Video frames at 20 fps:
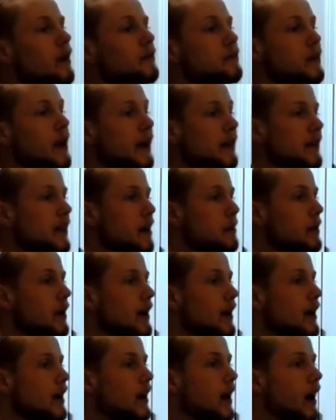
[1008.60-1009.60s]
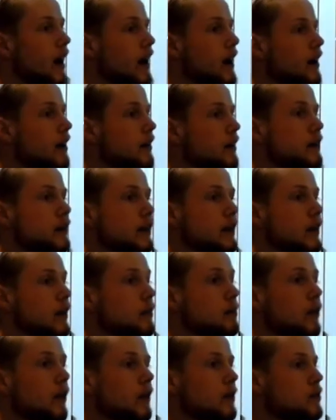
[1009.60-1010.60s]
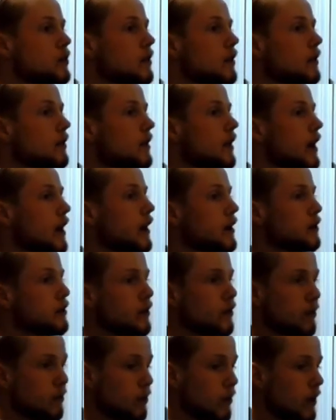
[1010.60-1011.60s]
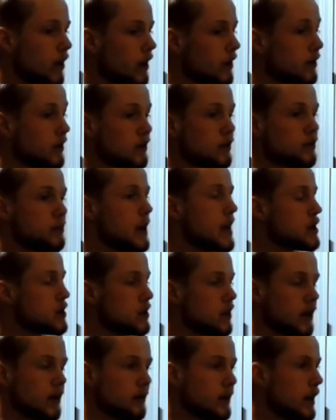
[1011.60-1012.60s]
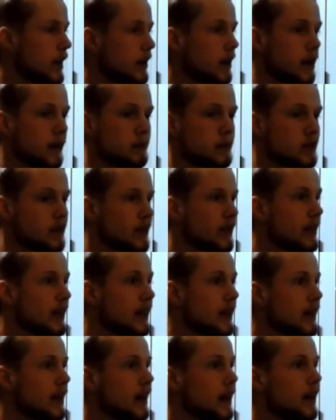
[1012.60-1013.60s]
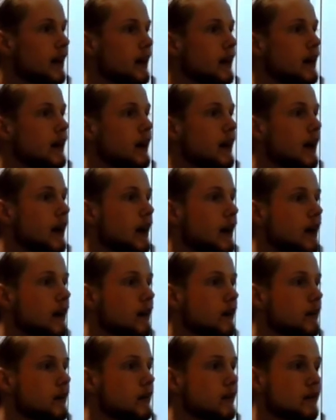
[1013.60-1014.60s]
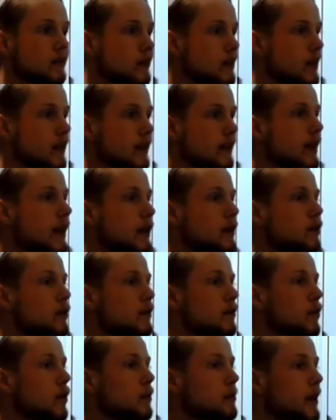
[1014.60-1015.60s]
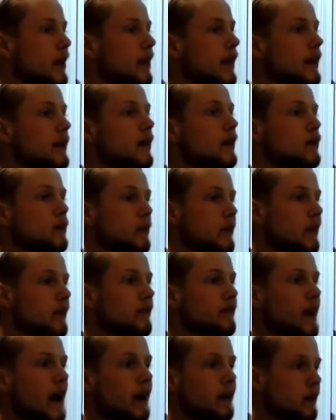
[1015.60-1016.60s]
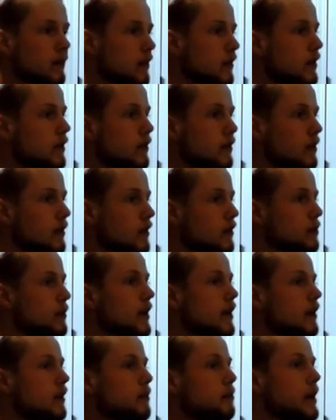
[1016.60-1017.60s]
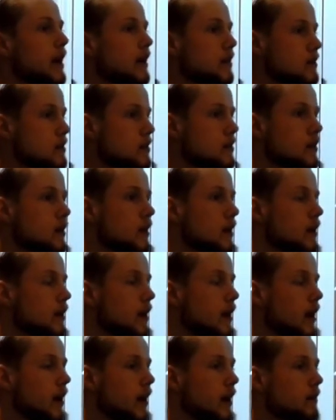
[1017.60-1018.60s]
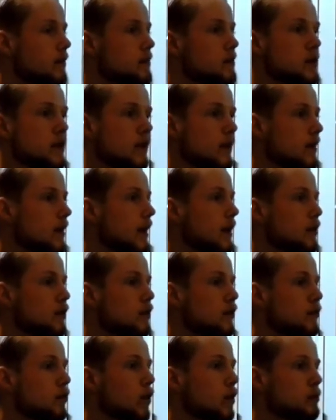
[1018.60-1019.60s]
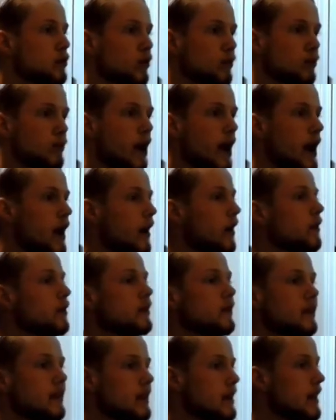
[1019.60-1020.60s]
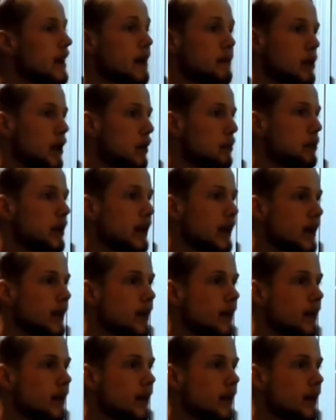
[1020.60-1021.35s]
Frankly, I'm partial to the Royals, especially when it comes to the City Link uniforms. I think theirs with the fountains is one of the best City Link uniforms around in the MLB.